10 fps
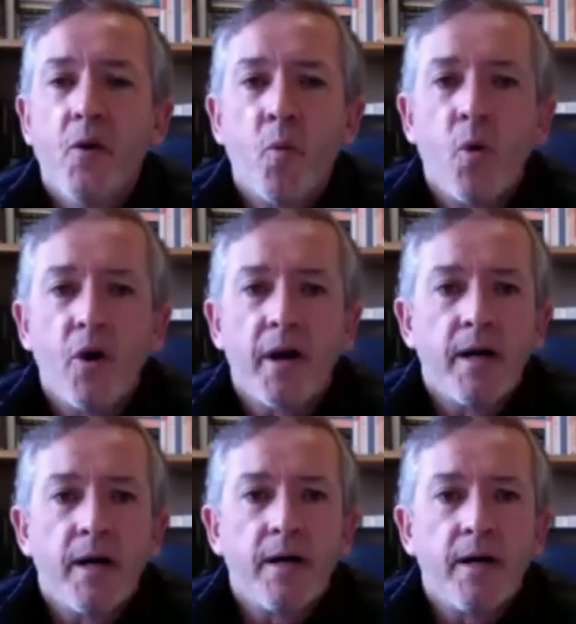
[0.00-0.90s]
what
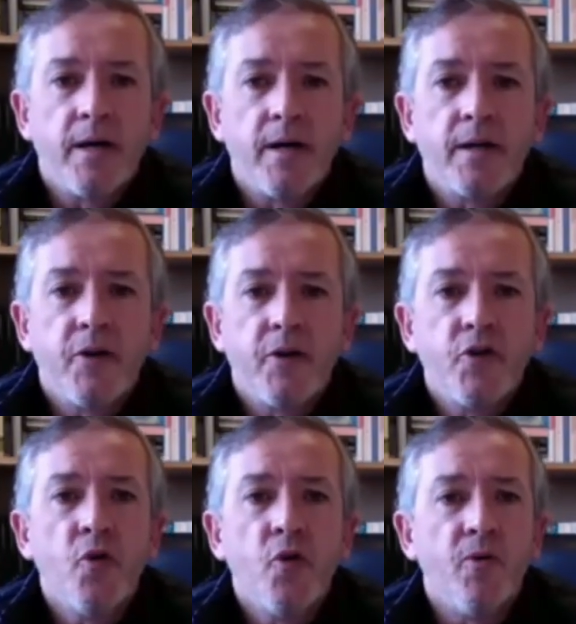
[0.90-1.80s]
are
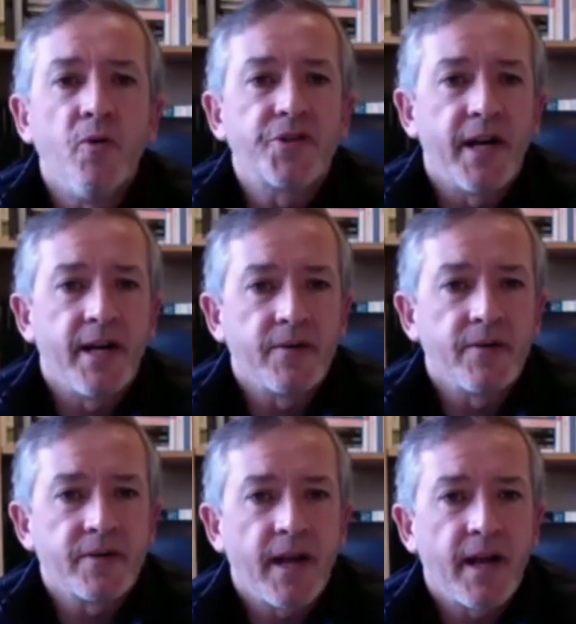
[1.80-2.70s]
normal
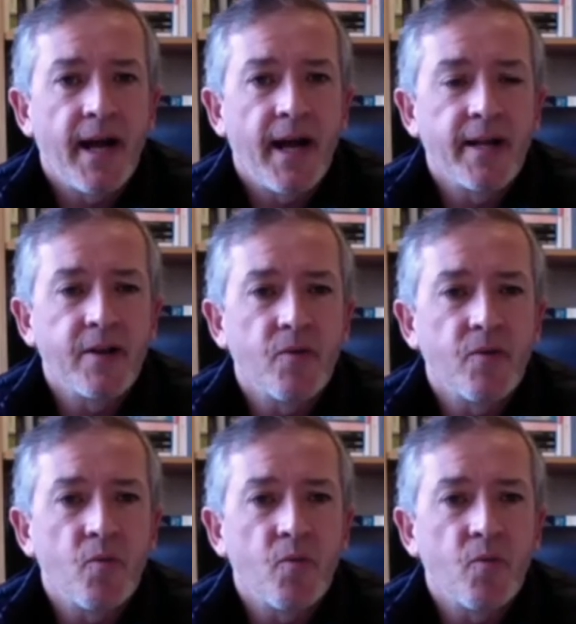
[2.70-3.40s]
sounds and